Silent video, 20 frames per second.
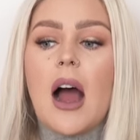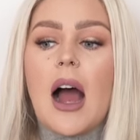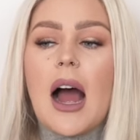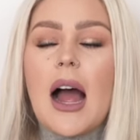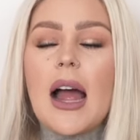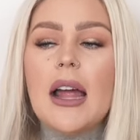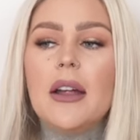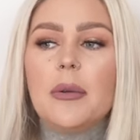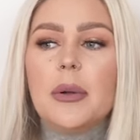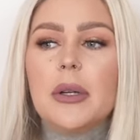
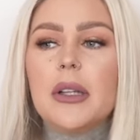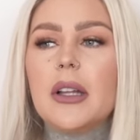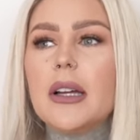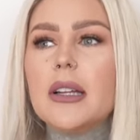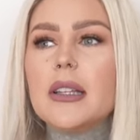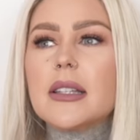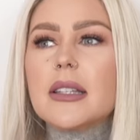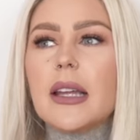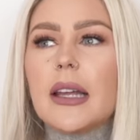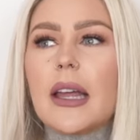I
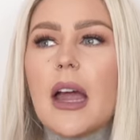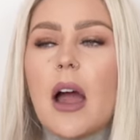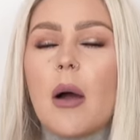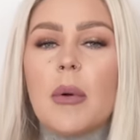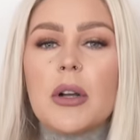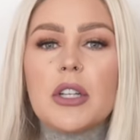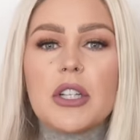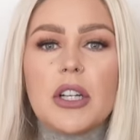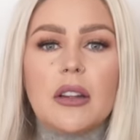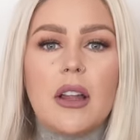realized like how
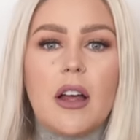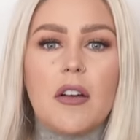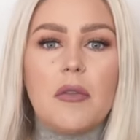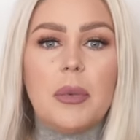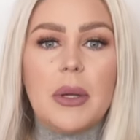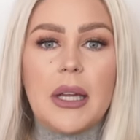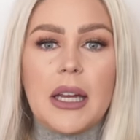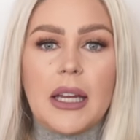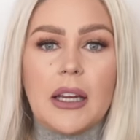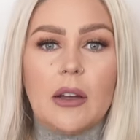much I
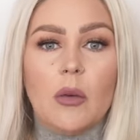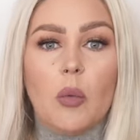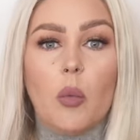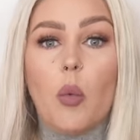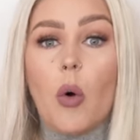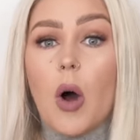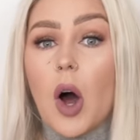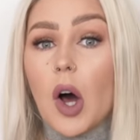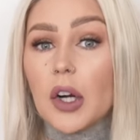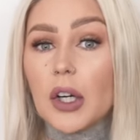love being in
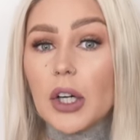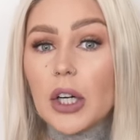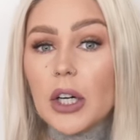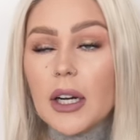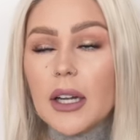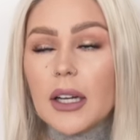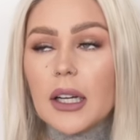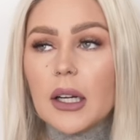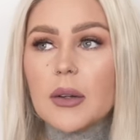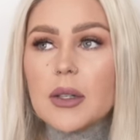water
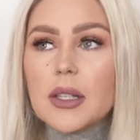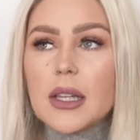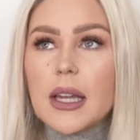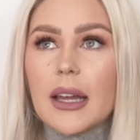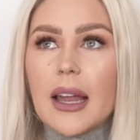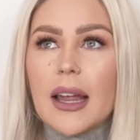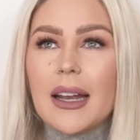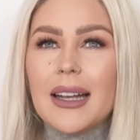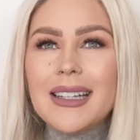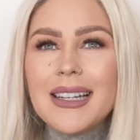and I was
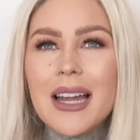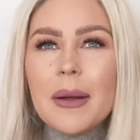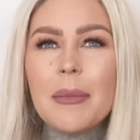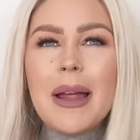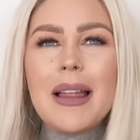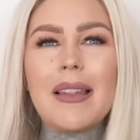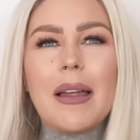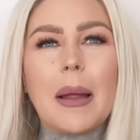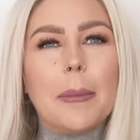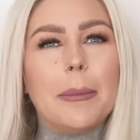like anytime
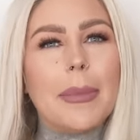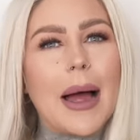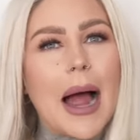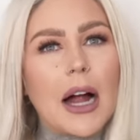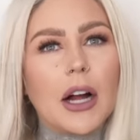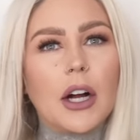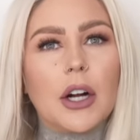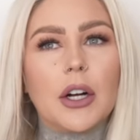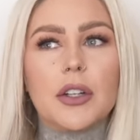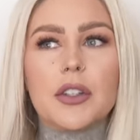my like
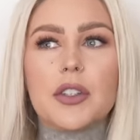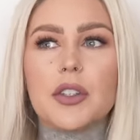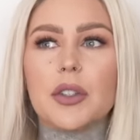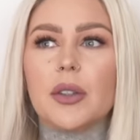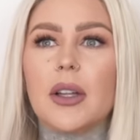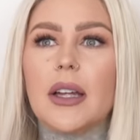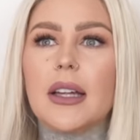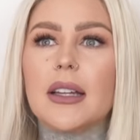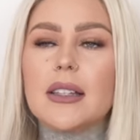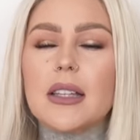back hurts or
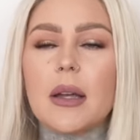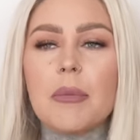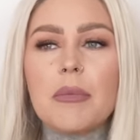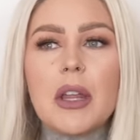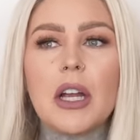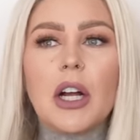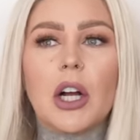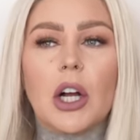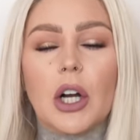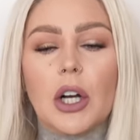like
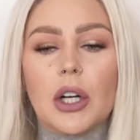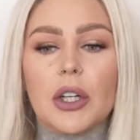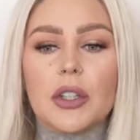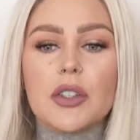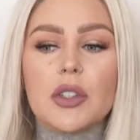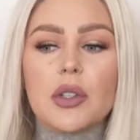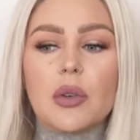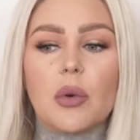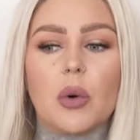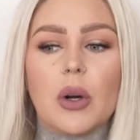something
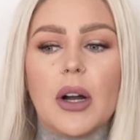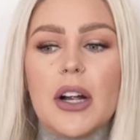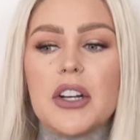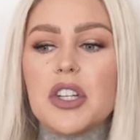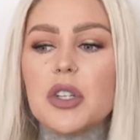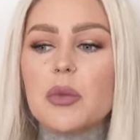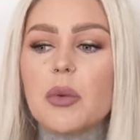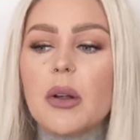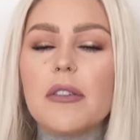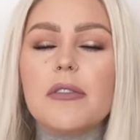hurts or I
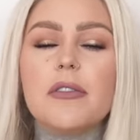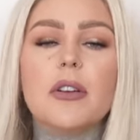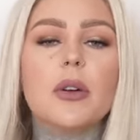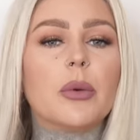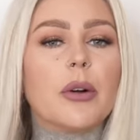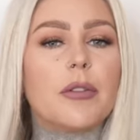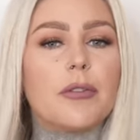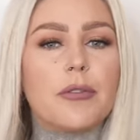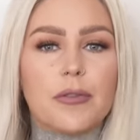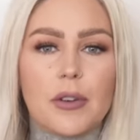just want to feel
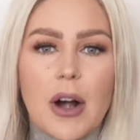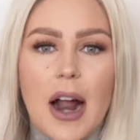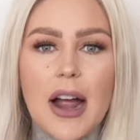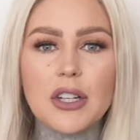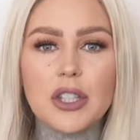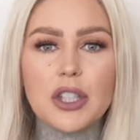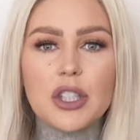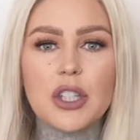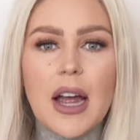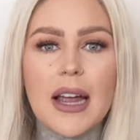
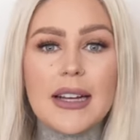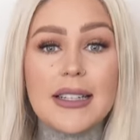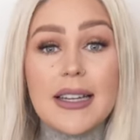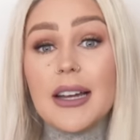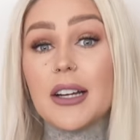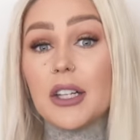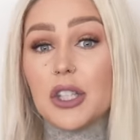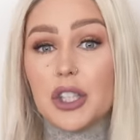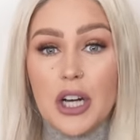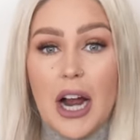refreshed, I
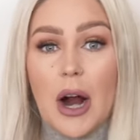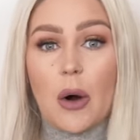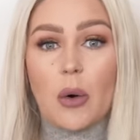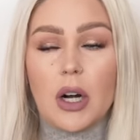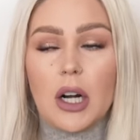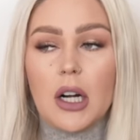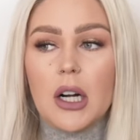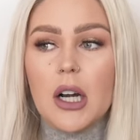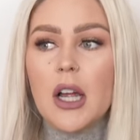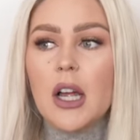take a
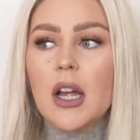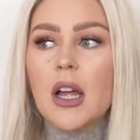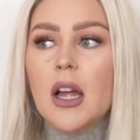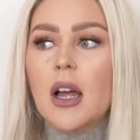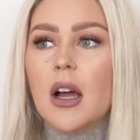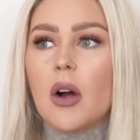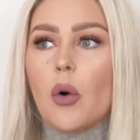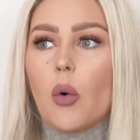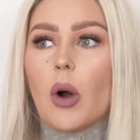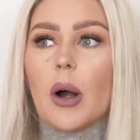shower
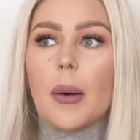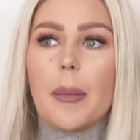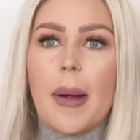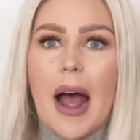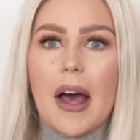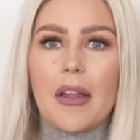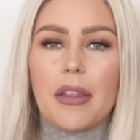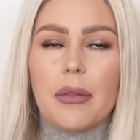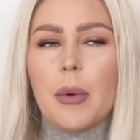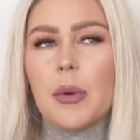or a
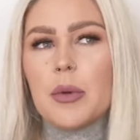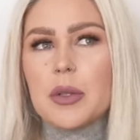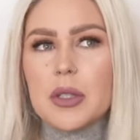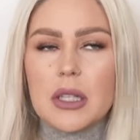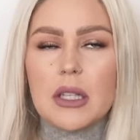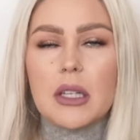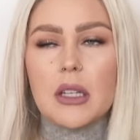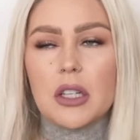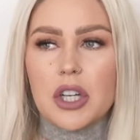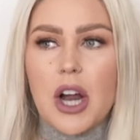bath,
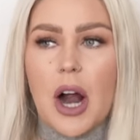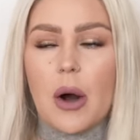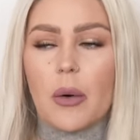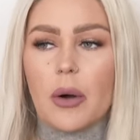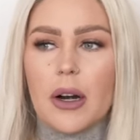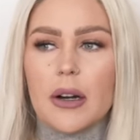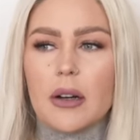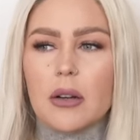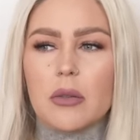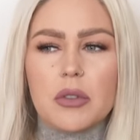mostly a
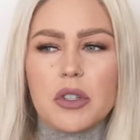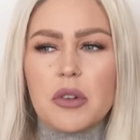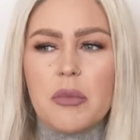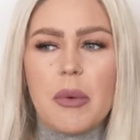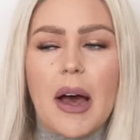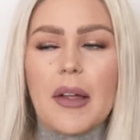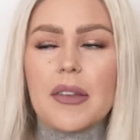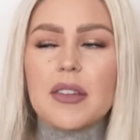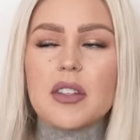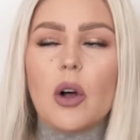shower. I don't do
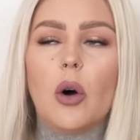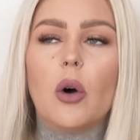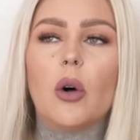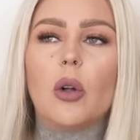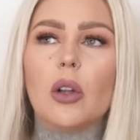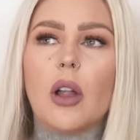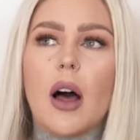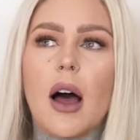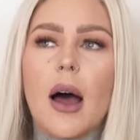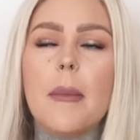baths a
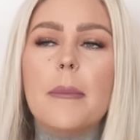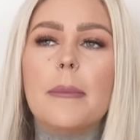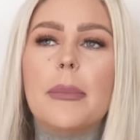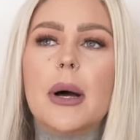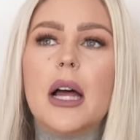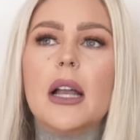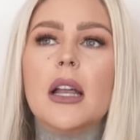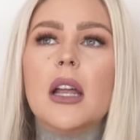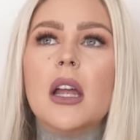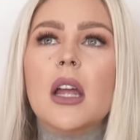whole lot,
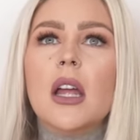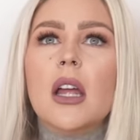but